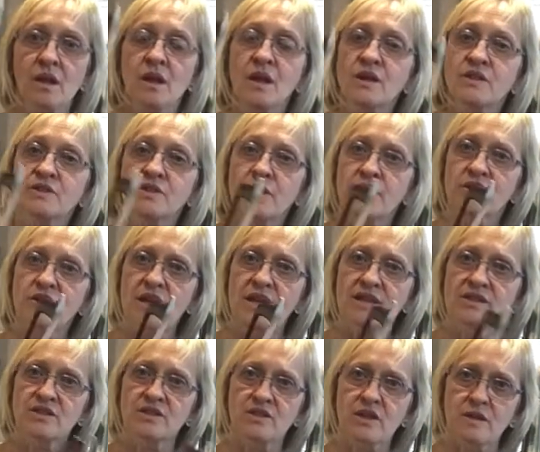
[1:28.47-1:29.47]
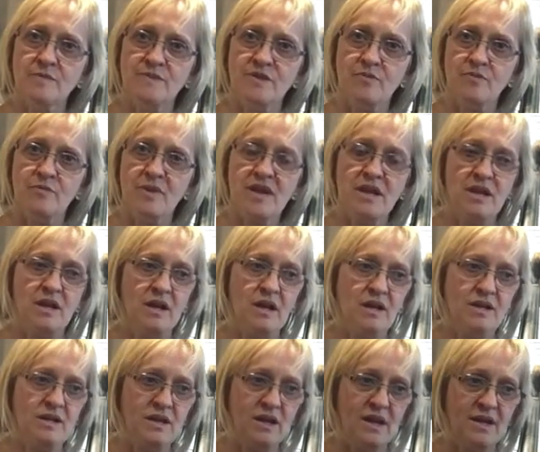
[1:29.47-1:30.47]
So in terms of making
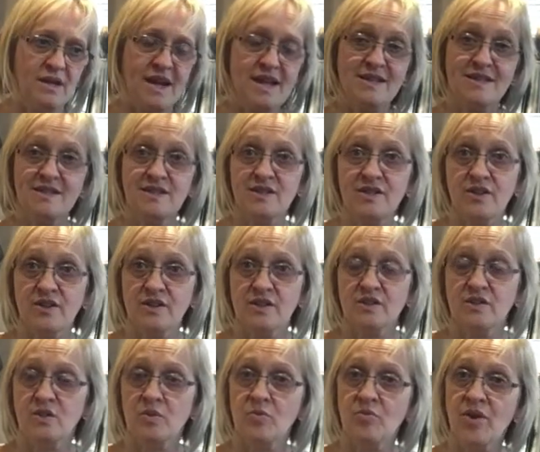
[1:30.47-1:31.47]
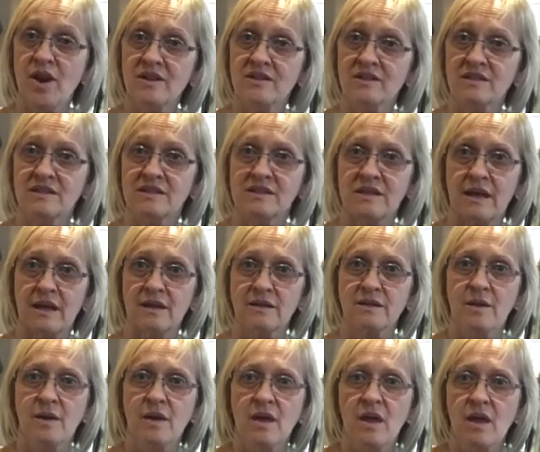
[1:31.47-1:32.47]
an exercise to practice that,
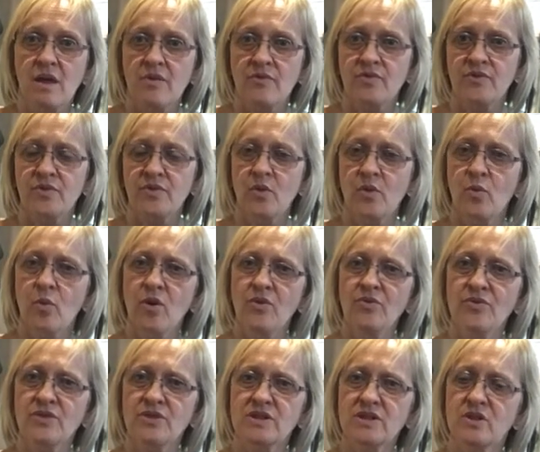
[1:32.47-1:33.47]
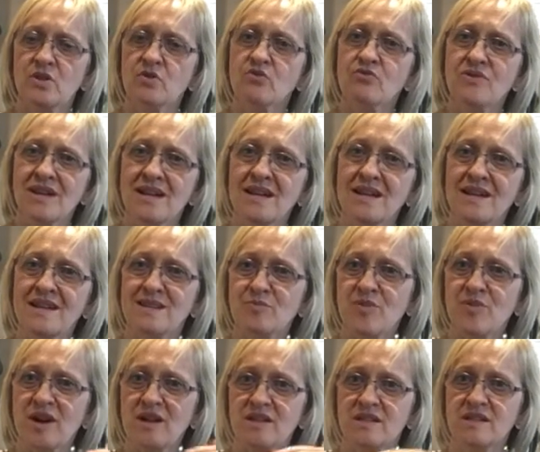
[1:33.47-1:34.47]
the one that you really need to
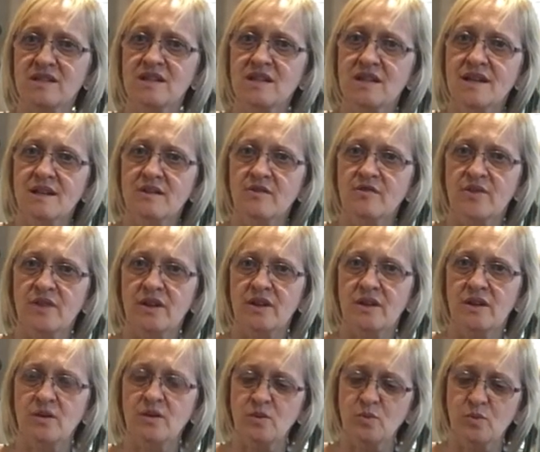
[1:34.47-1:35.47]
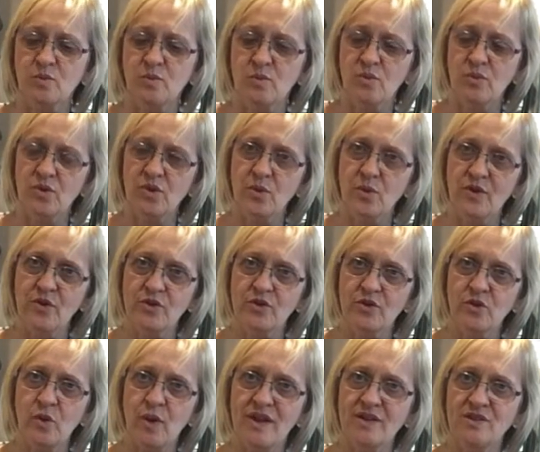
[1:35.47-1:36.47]
practice is the little finger, because you've got a
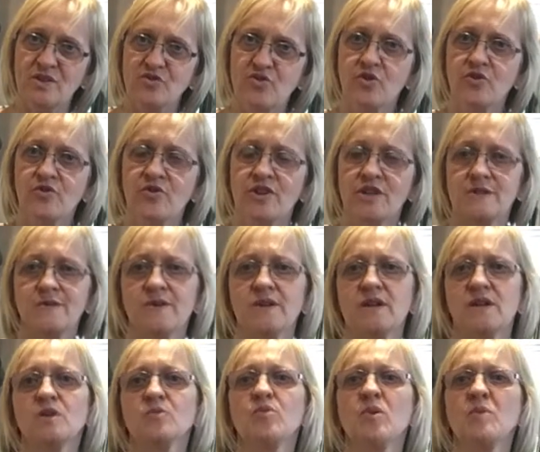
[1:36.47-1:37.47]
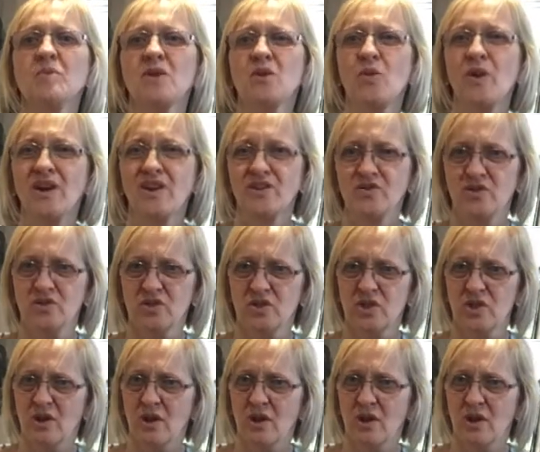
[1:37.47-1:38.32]
quite strong first finger and you're probably quite used to